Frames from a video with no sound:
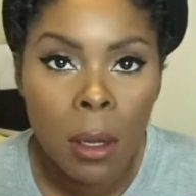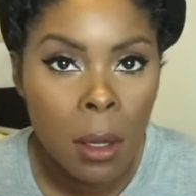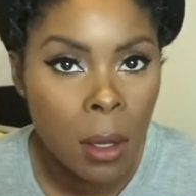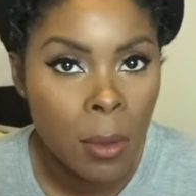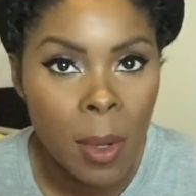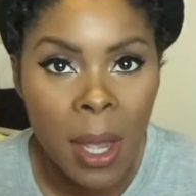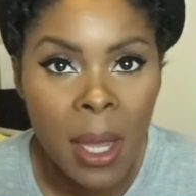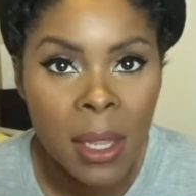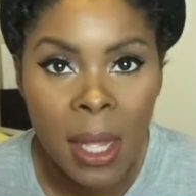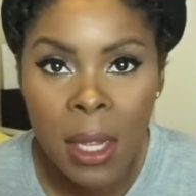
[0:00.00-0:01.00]
Oh my god,
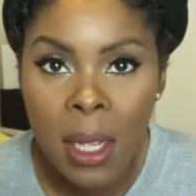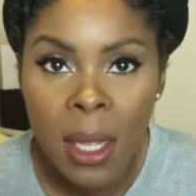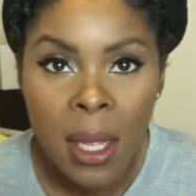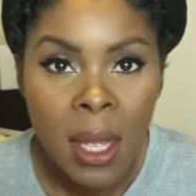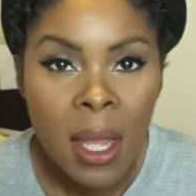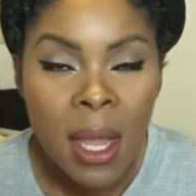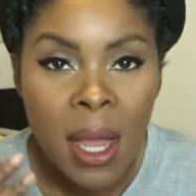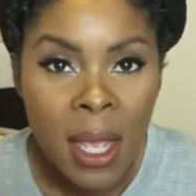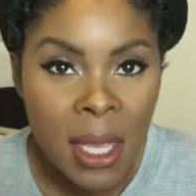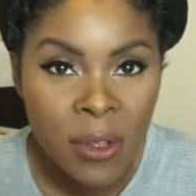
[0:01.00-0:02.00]
like,
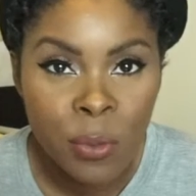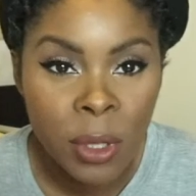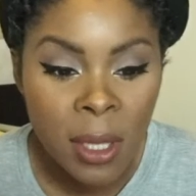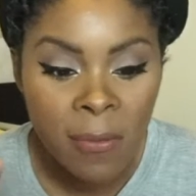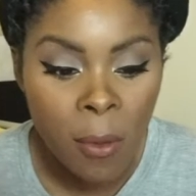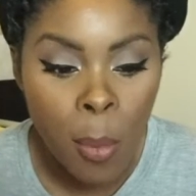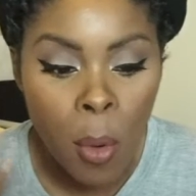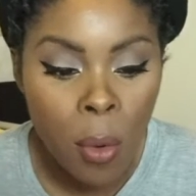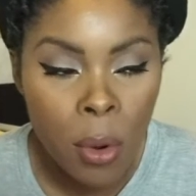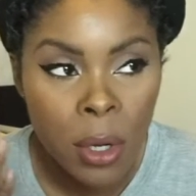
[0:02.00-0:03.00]
it's really for
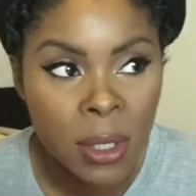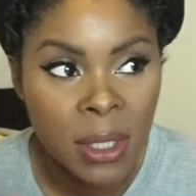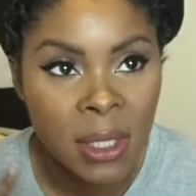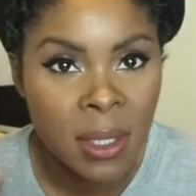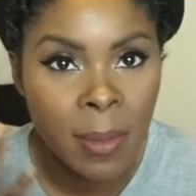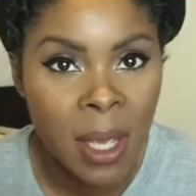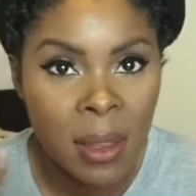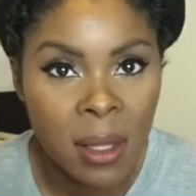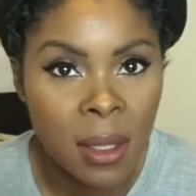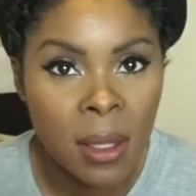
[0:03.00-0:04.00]
pores and to make
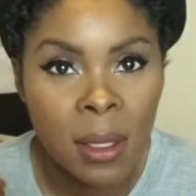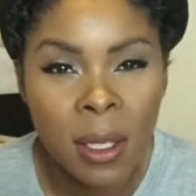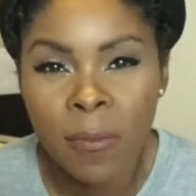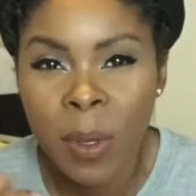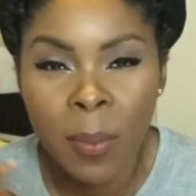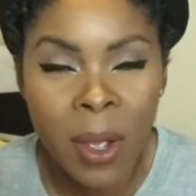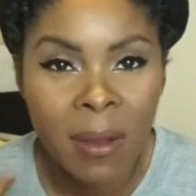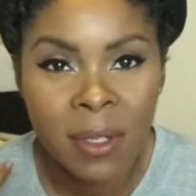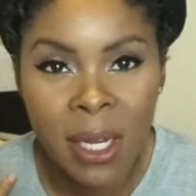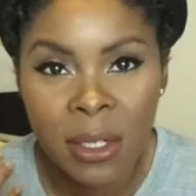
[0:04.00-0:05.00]
if people have
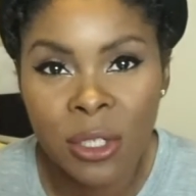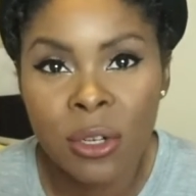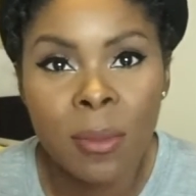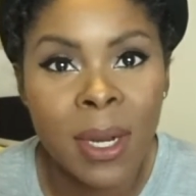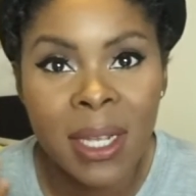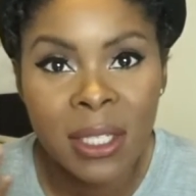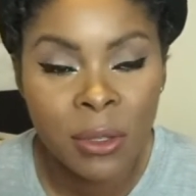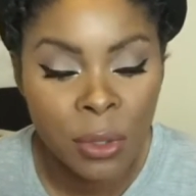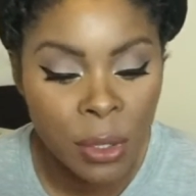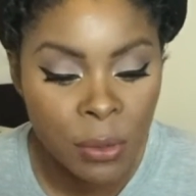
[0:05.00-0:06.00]
texture, but I still
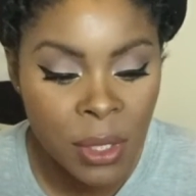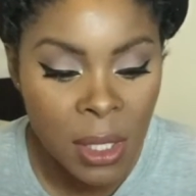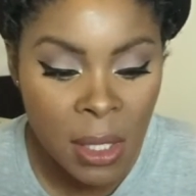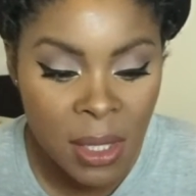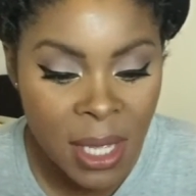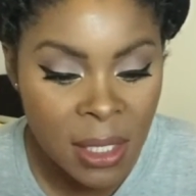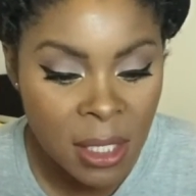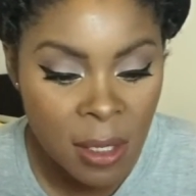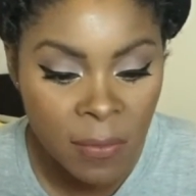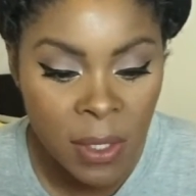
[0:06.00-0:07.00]
use it. That
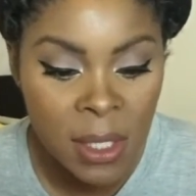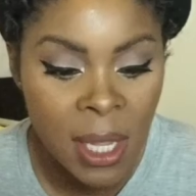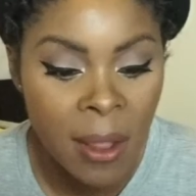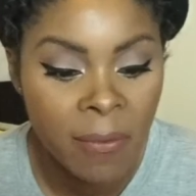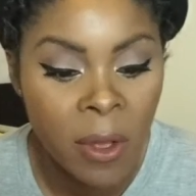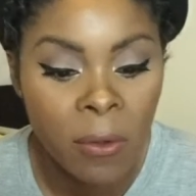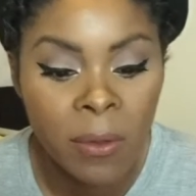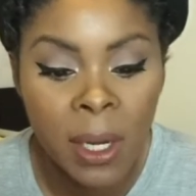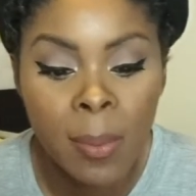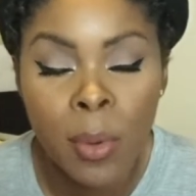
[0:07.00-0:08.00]
stuff is like
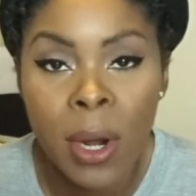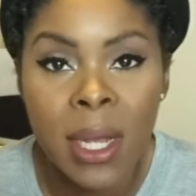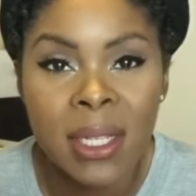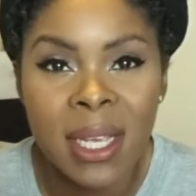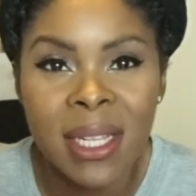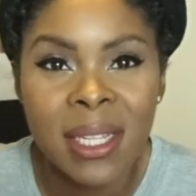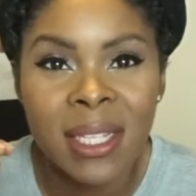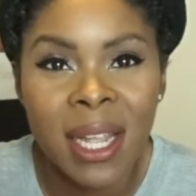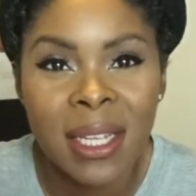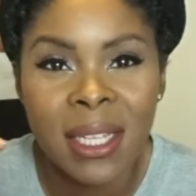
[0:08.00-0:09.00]
velvety press. It looks
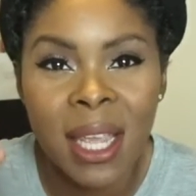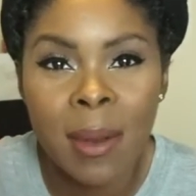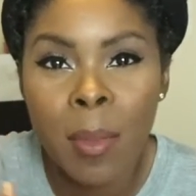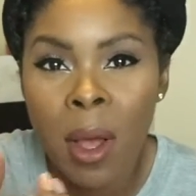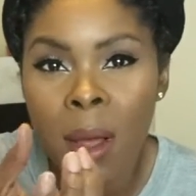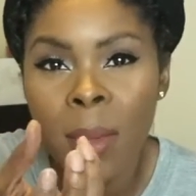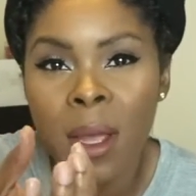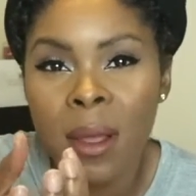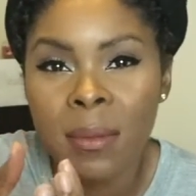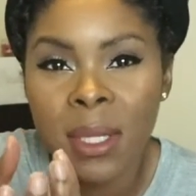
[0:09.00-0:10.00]
like a skin balm. It
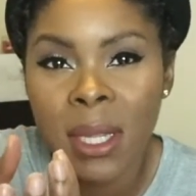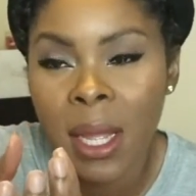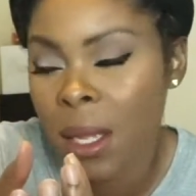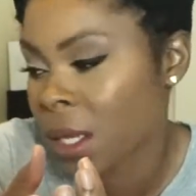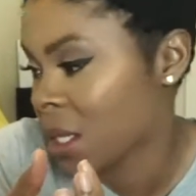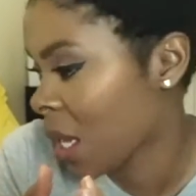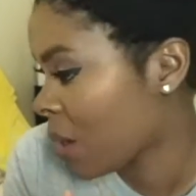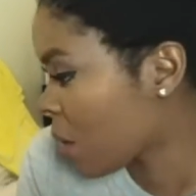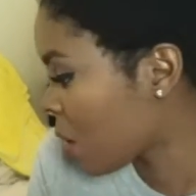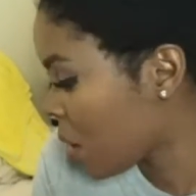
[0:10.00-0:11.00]
comes in like a container.